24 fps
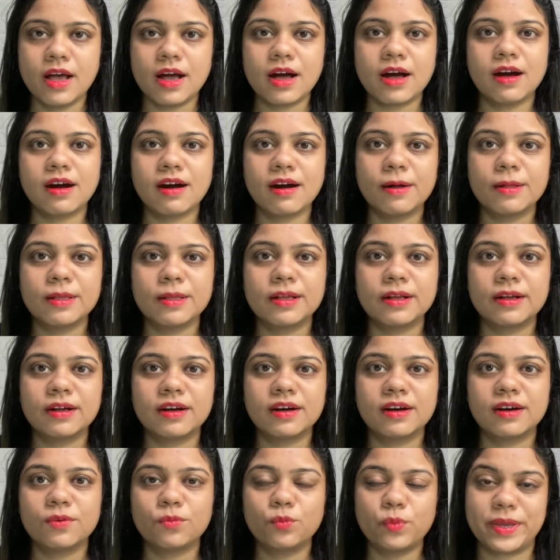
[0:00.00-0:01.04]

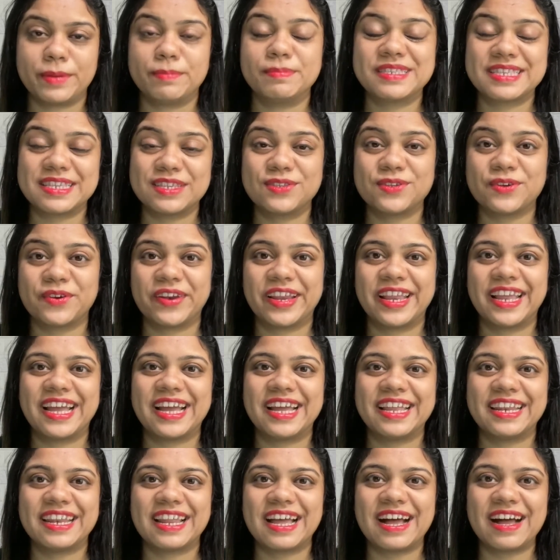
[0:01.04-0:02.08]

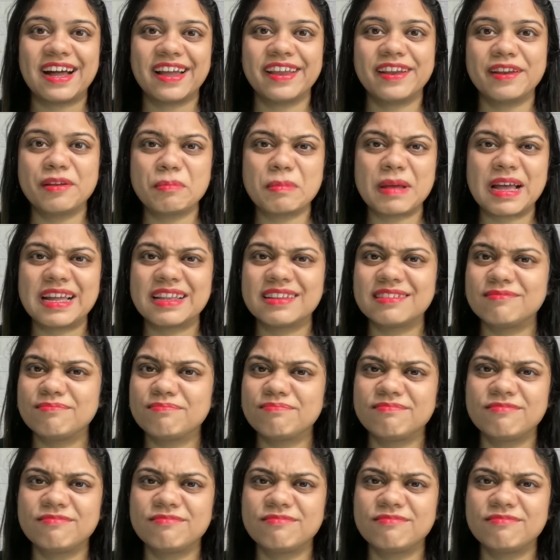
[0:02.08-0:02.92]
and Iron Man,